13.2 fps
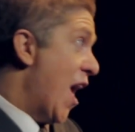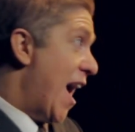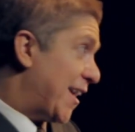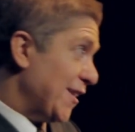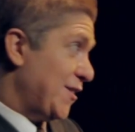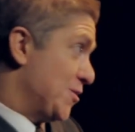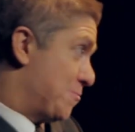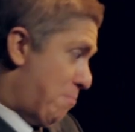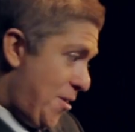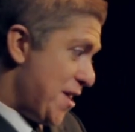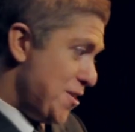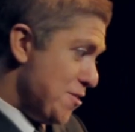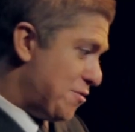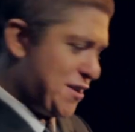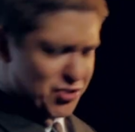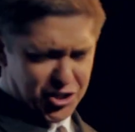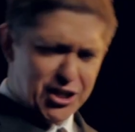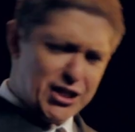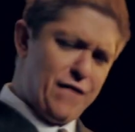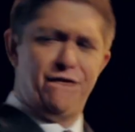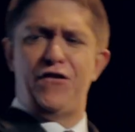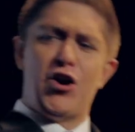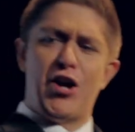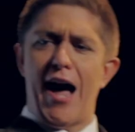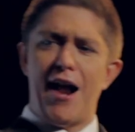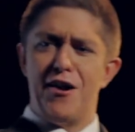I got this brand new thing. He's like, get the
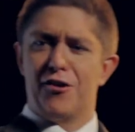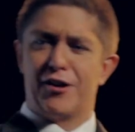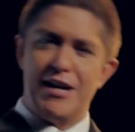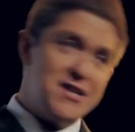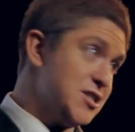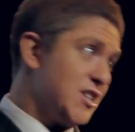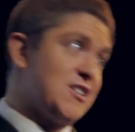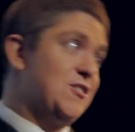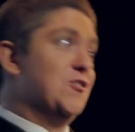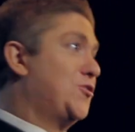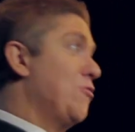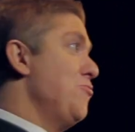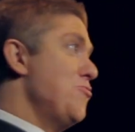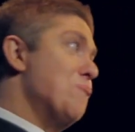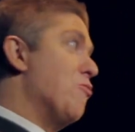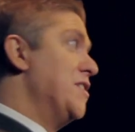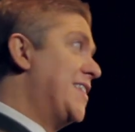fuck out of here, kid. And he's like, I'll show you one